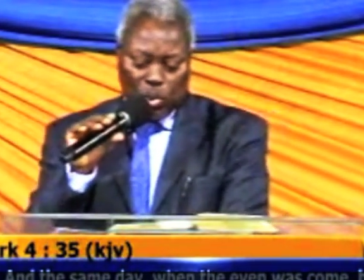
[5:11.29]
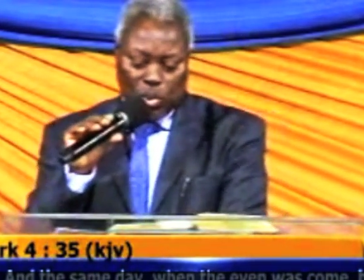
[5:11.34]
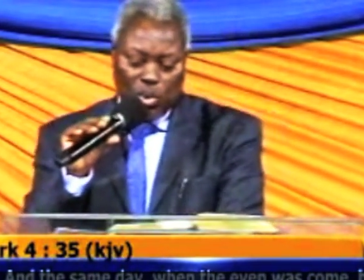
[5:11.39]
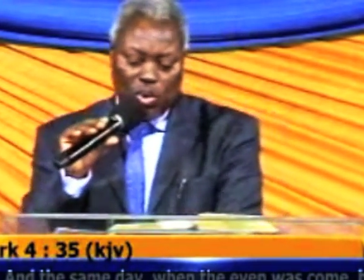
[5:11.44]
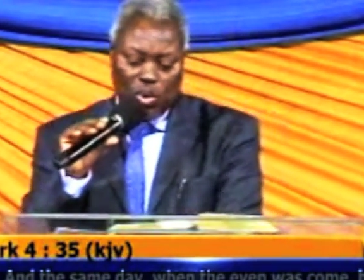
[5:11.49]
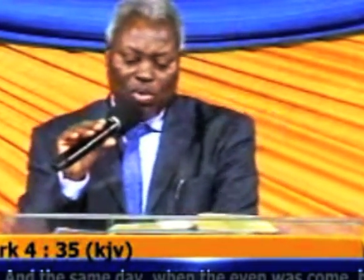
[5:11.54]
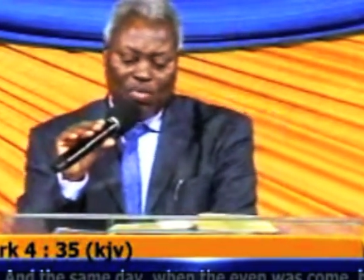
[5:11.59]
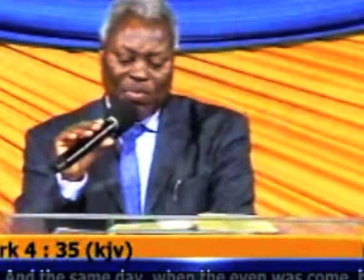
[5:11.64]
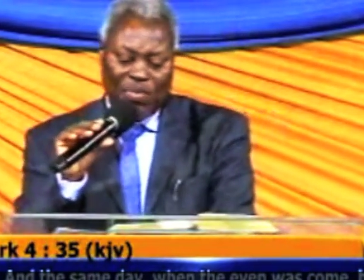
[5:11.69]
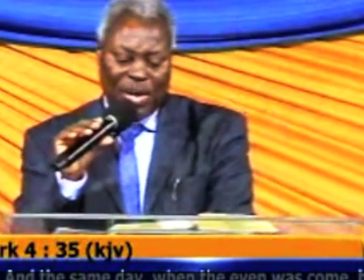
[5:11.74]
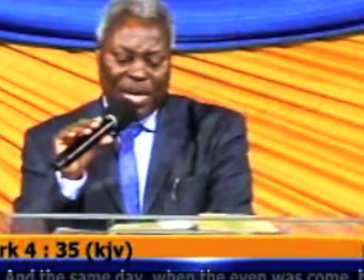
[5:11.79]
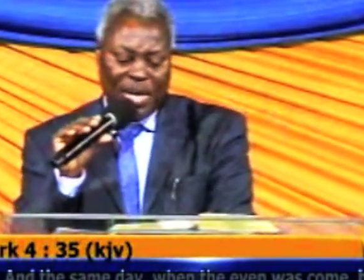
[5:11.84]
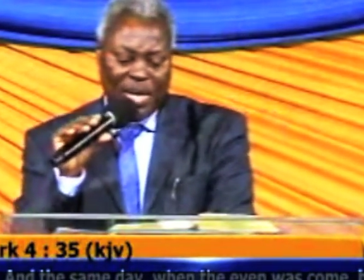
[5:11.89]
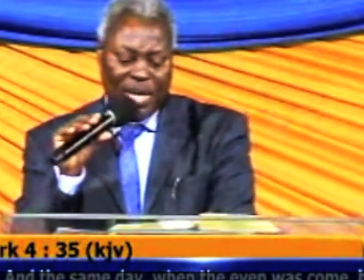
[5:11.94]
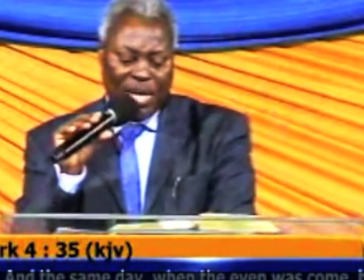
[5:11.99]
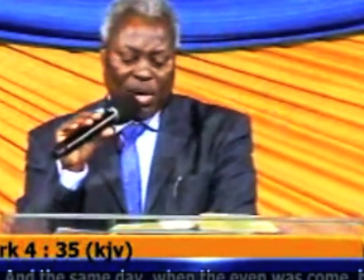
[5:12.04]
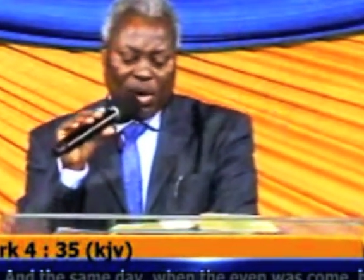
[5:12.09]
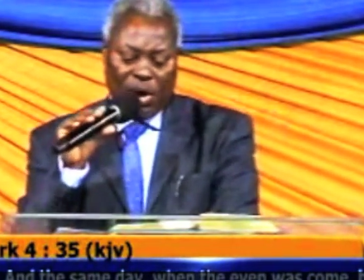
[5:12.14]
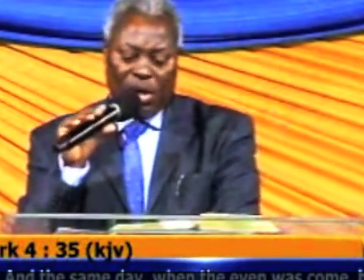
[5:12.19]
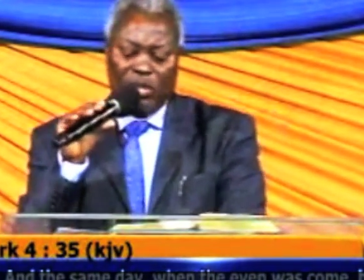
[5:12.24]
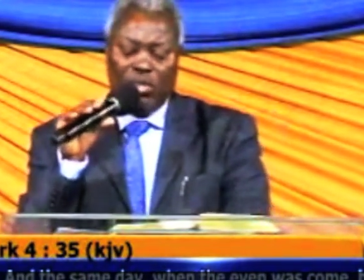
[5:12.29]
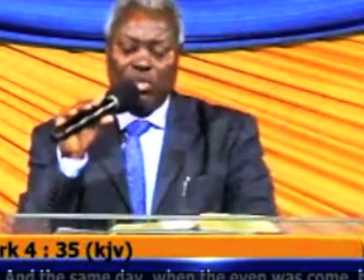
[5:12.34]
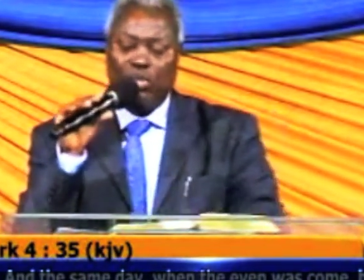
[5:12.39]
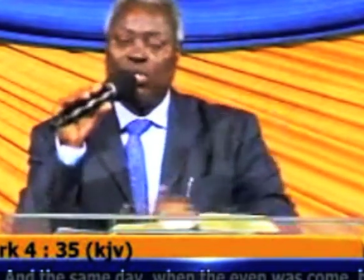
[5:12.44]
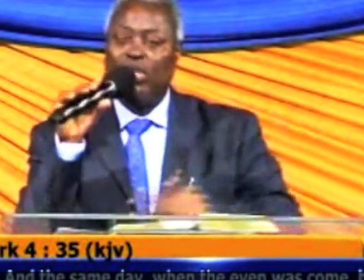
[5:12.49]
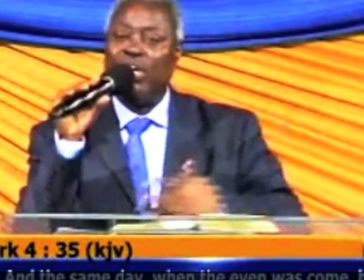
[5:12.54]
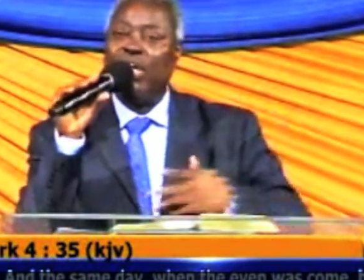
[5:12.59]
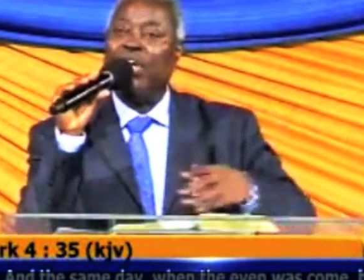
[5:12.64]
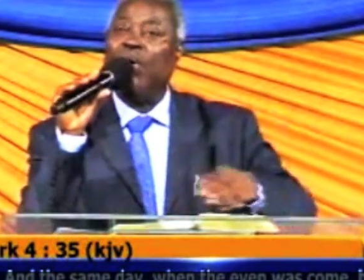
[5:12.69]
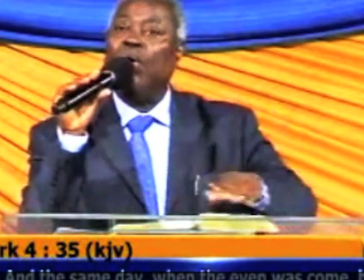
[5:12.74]
over
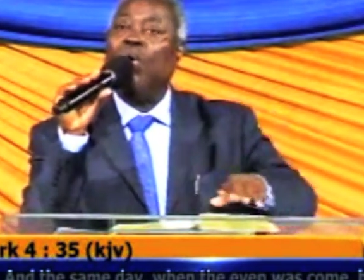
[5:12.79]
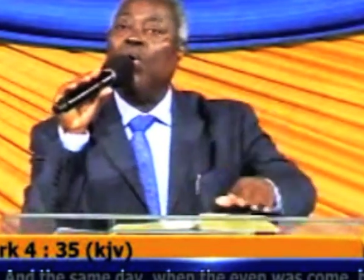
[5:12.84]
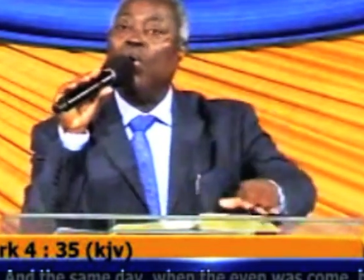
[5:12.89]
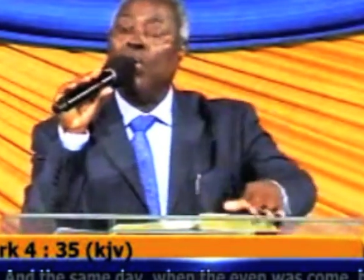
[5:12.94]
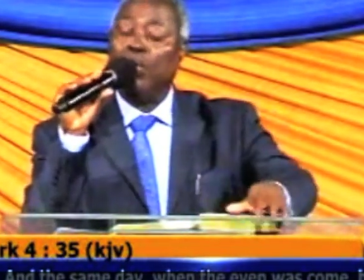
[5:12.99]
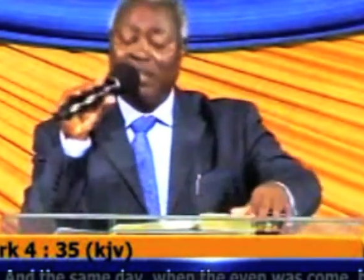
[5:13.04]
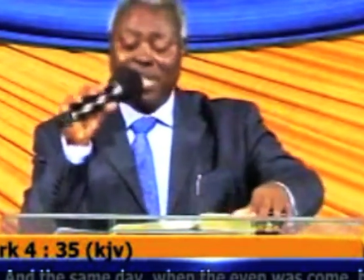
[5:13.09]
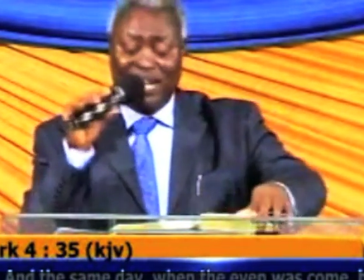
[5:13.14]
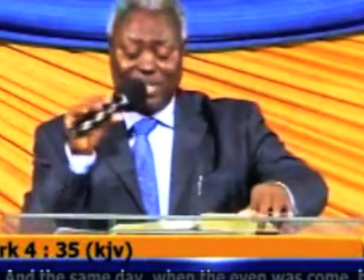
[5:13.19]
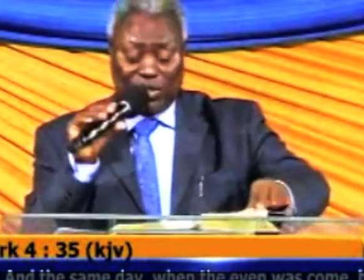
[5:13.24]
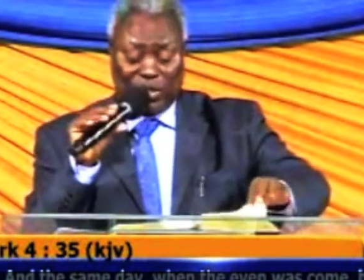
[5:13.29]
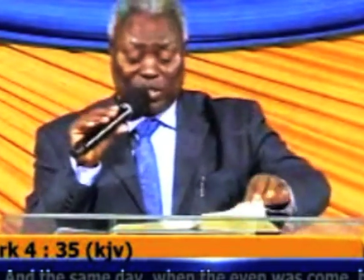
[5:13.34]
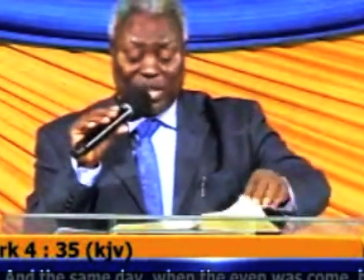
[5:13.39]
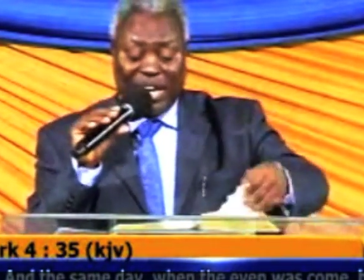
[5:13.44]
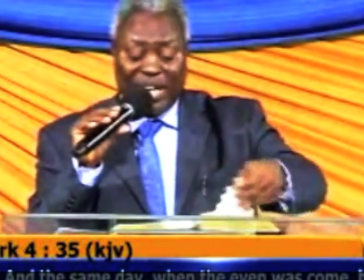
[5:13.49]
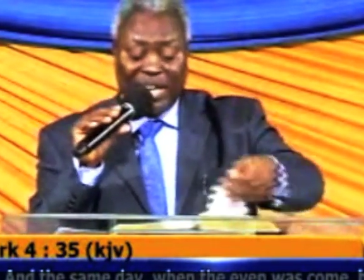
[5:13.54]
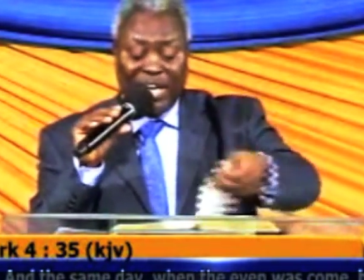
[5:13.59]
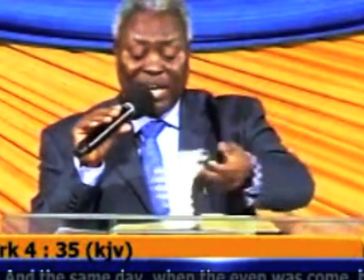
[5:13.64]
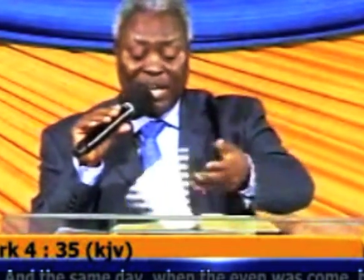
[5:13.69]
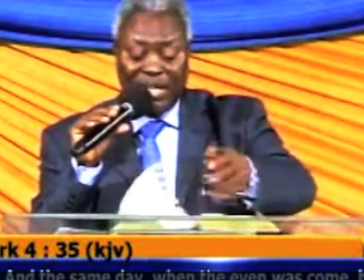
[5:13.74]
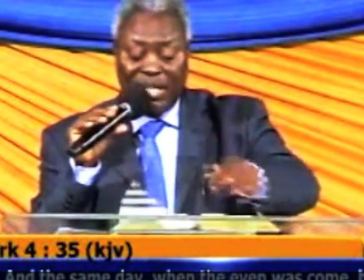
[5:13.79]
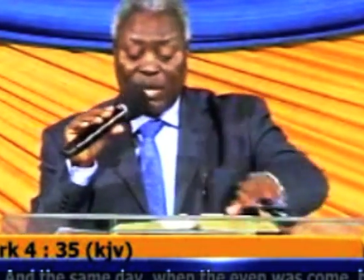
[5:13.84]
unto the other side.